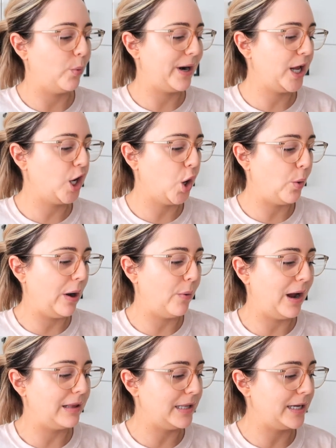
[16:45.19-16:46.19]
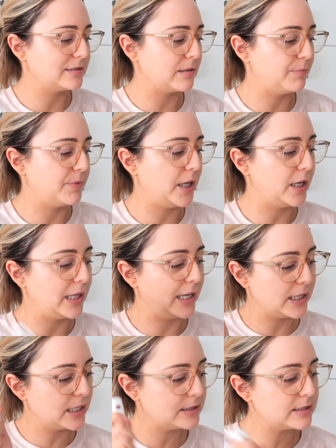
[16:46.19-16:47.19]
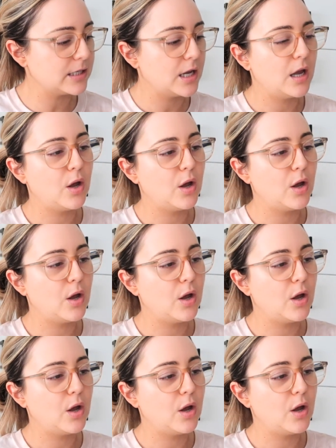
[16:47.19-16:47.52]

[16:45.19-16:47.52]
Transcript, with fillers: When I go out, I like something like this